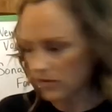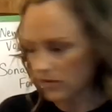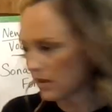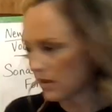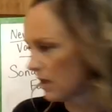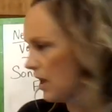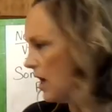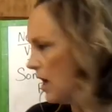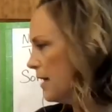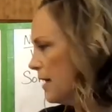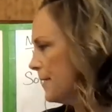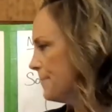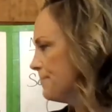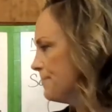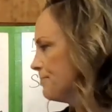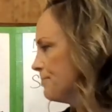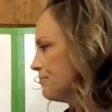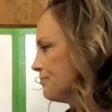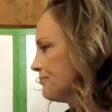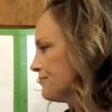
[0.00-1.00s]
Now,
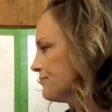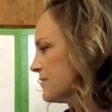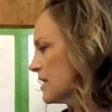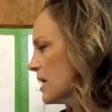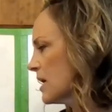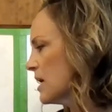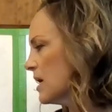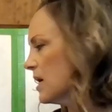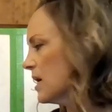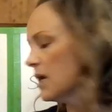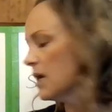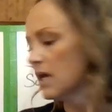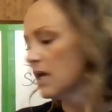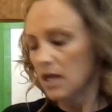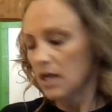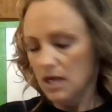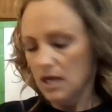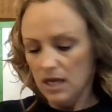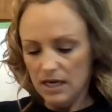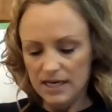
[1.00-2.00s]

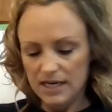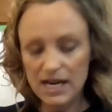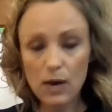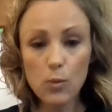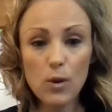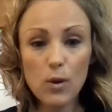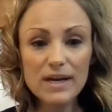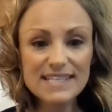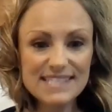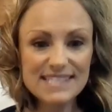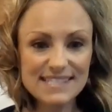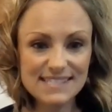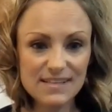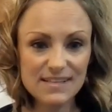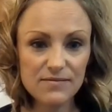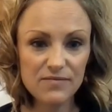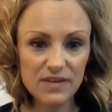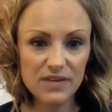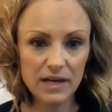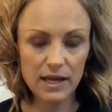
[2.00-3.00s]
what is a
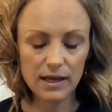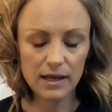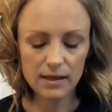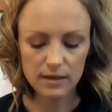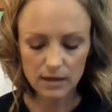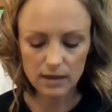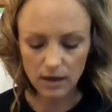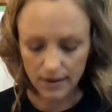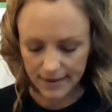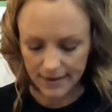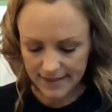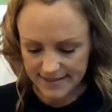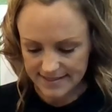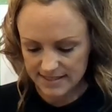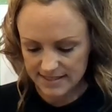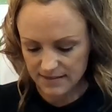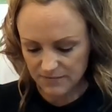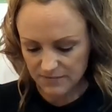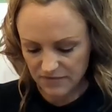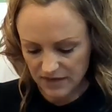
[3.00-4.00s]
symphony? All right, a
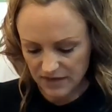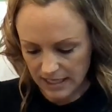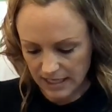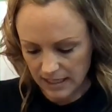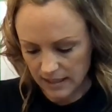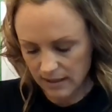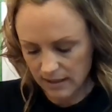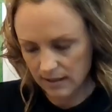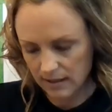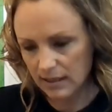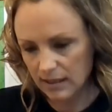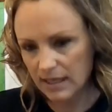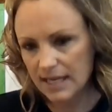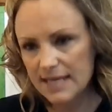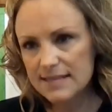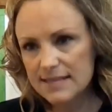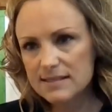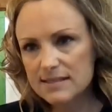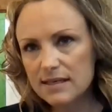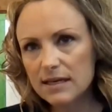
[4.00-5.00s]
symphony
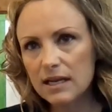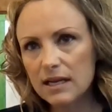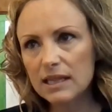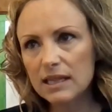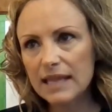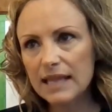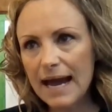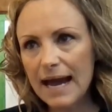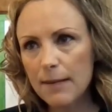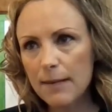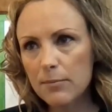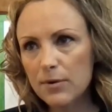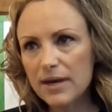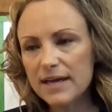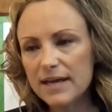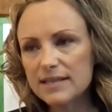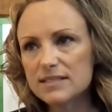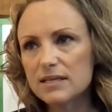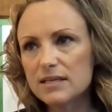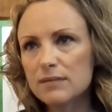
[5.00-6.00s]
is an
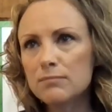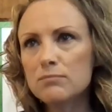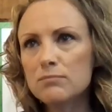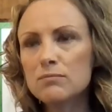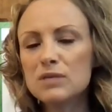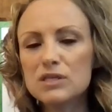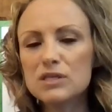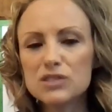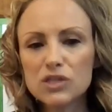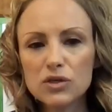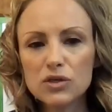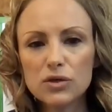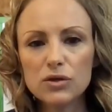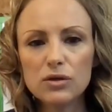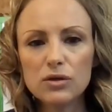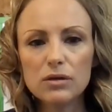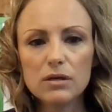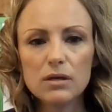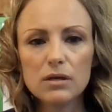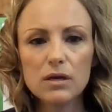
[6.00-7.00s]
elaborate
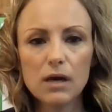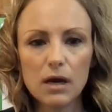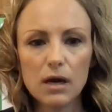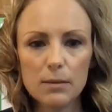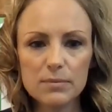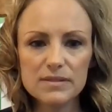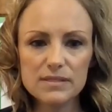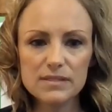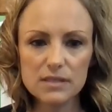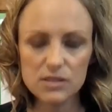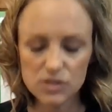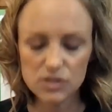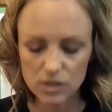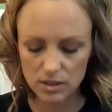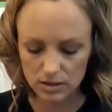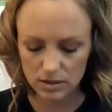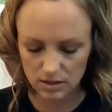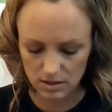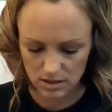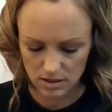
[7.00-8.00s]
musical
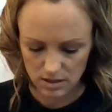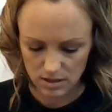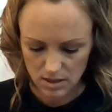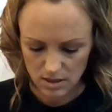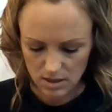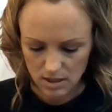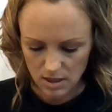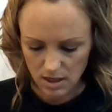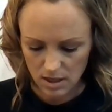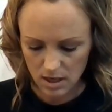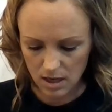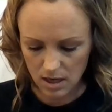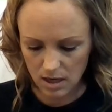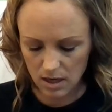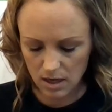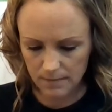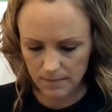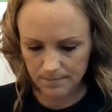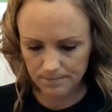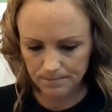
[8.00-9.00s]
composition
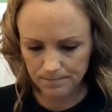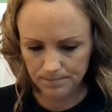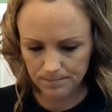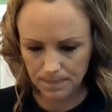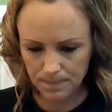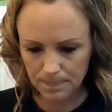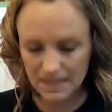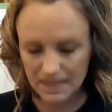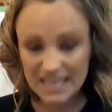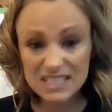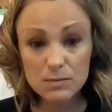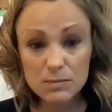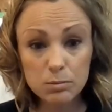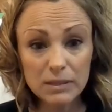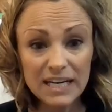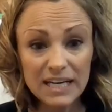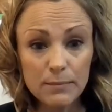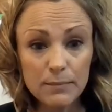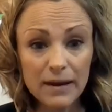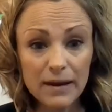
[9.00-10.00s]
that is
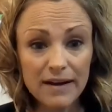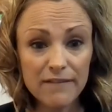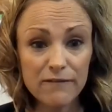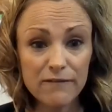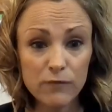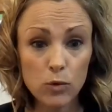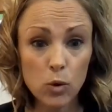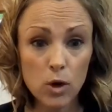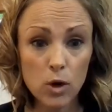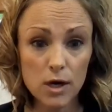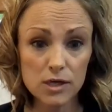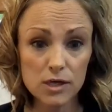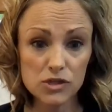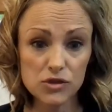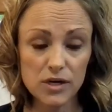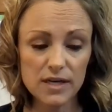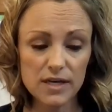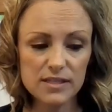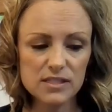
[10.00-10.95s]
played by a full orchestra.